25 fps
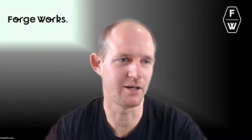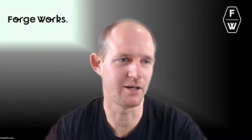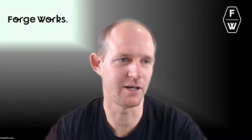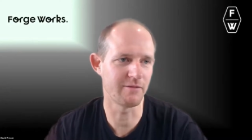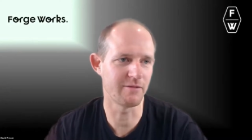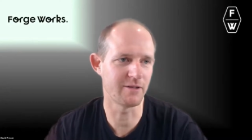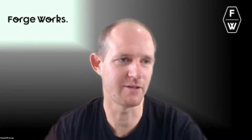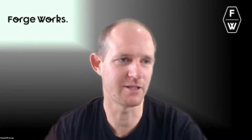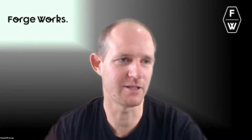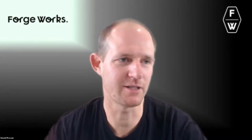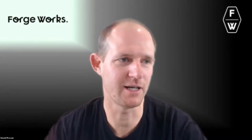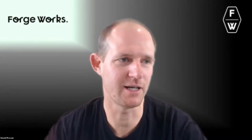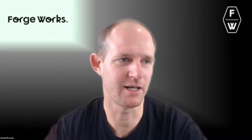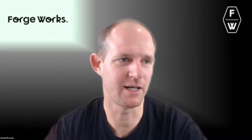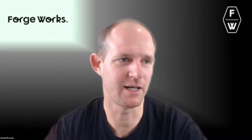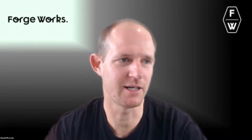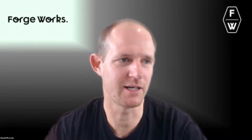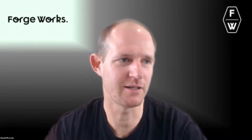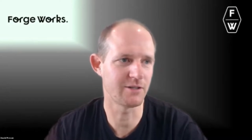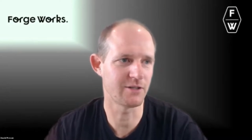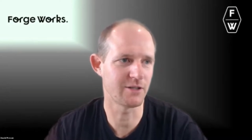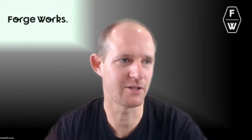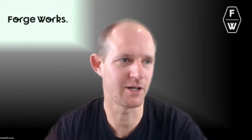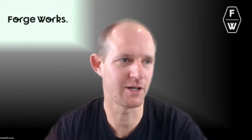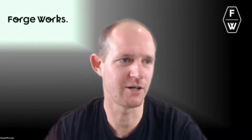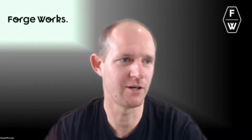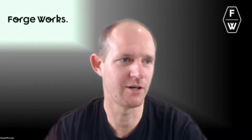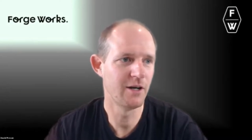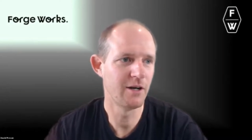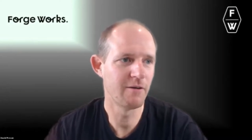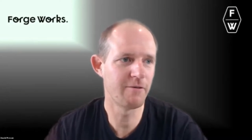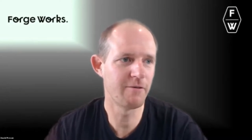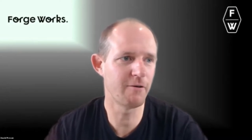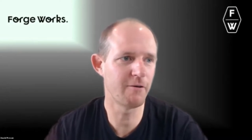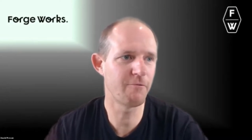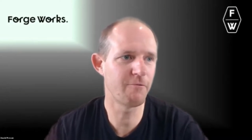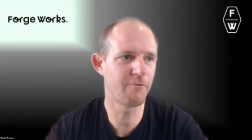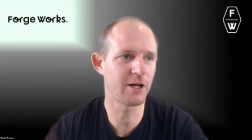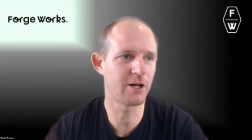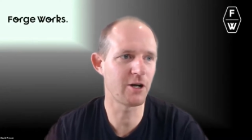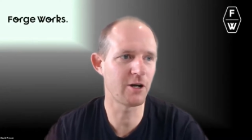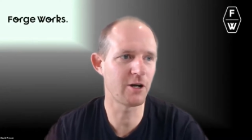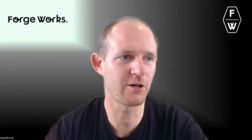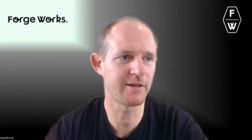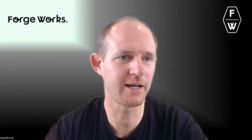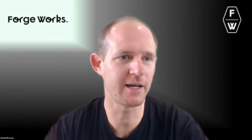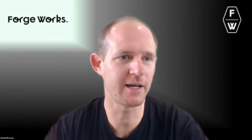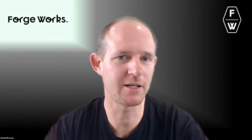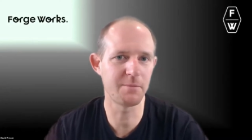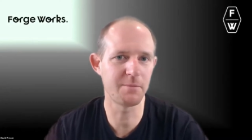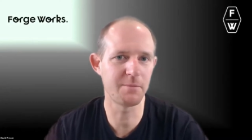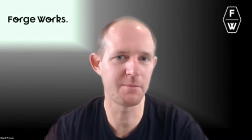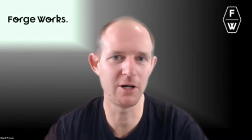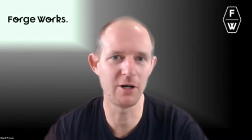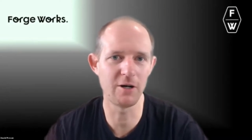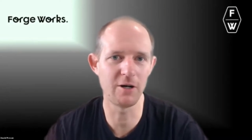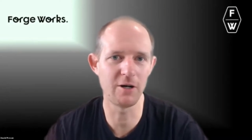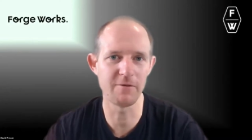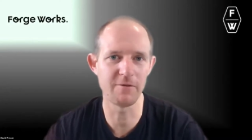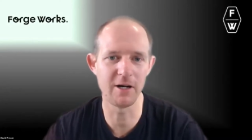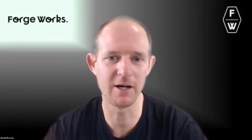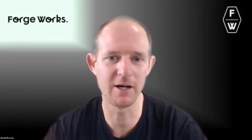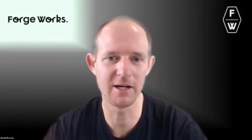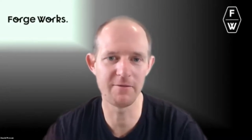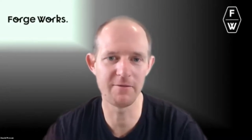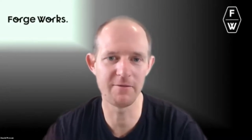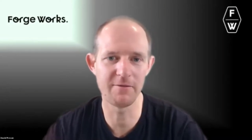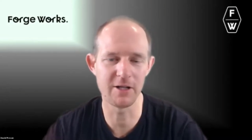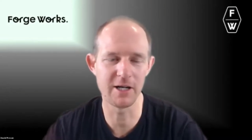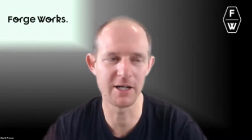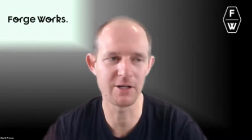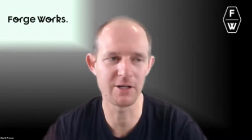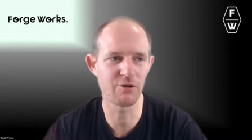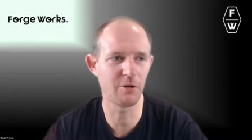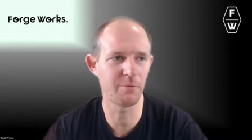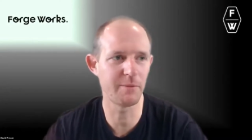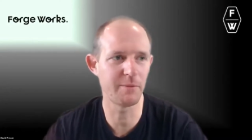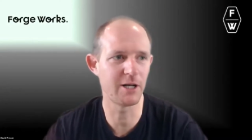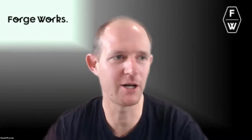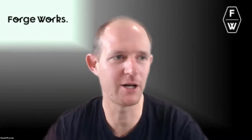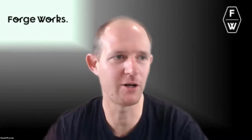get kind of a start. So feel free to contact me offline if you like.